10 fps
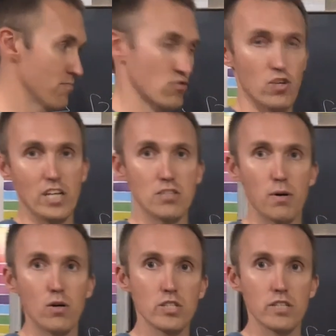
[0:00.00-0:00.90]

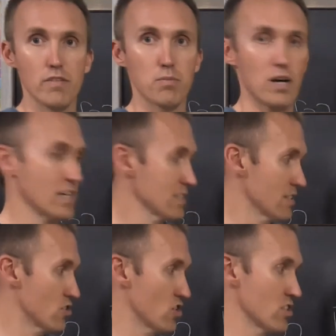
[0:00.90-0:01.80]
Transpose of a product
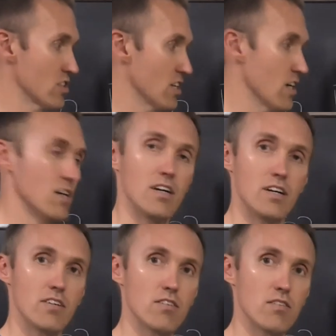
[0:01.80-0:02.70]
is just the
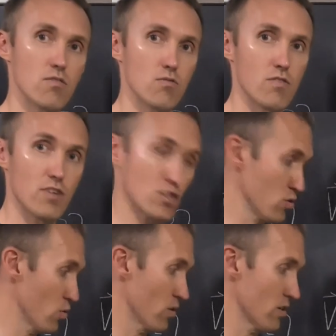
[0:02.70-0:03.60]
reverse
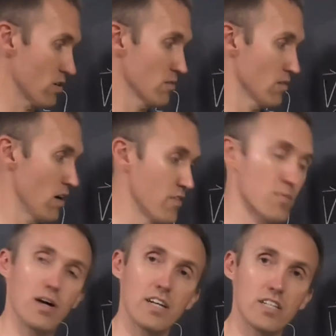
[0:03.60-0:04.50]
order of the
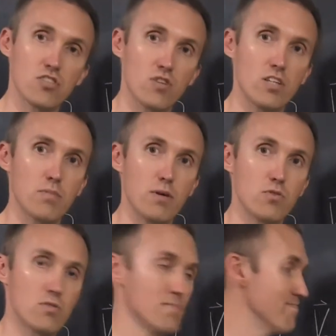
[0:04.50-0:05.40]
products
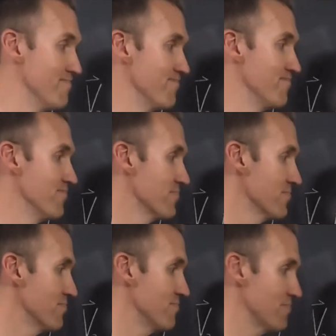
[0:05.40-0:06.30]
transposed.
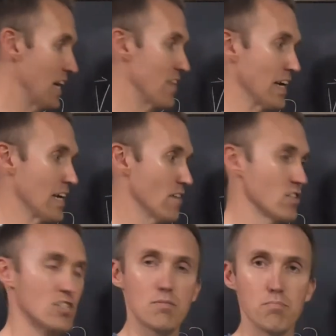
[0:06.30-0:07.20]
And that gives
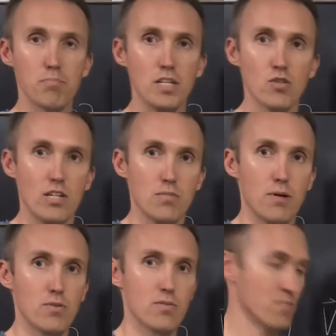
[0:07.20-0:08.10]
us B
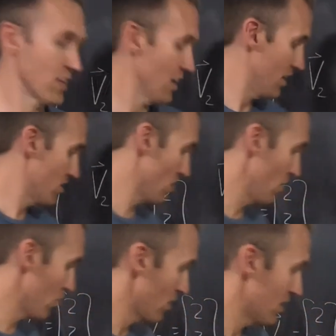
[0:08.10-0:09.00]
transpose.
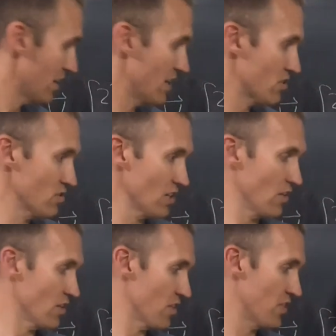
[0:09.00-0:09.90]
So it turns
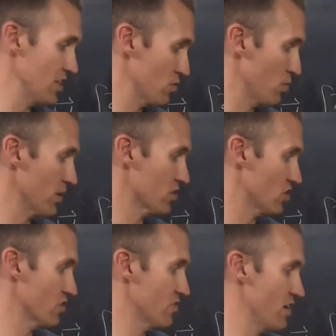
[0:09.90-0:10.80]
out that this works
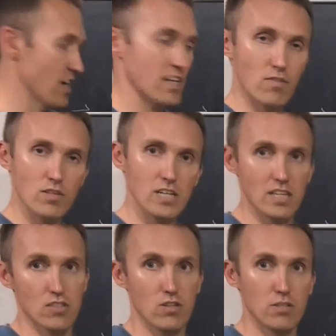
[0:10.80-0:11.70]
just fine if we take
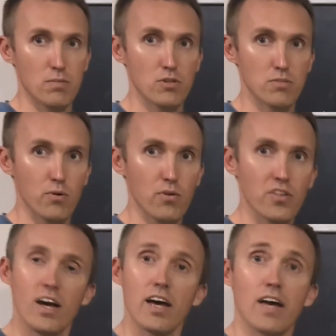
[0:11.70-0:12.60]
the transpose of
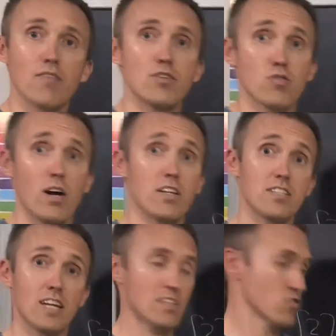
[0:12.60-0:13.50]
both. If we tried to
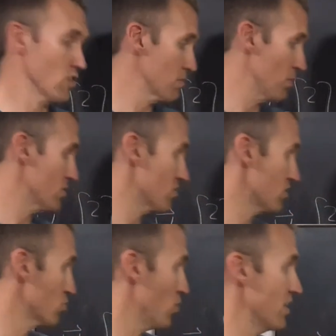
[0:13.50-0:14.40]
take the transpose of
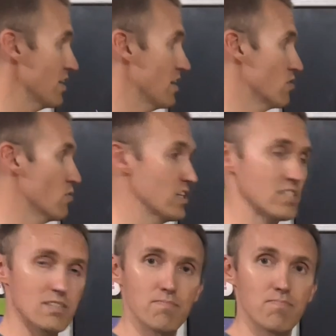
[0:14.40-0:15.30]
just one and do
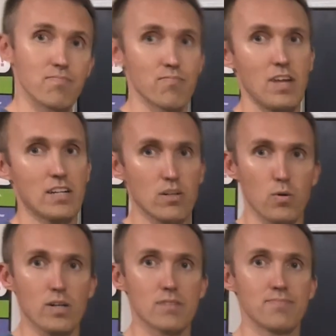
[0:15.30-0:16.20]
this, not going to
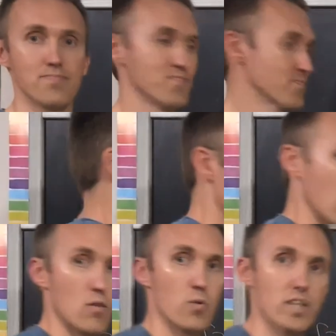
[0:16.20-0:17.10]
work.
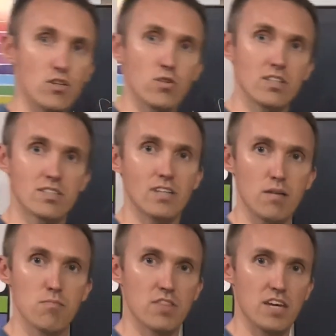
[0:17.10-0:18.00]
We can do the
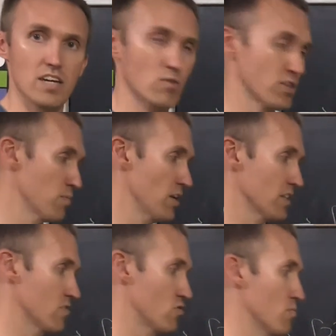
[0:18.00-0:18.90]
same thing with the
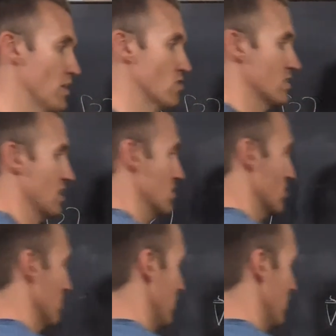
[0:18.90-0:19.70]
product of two matrices.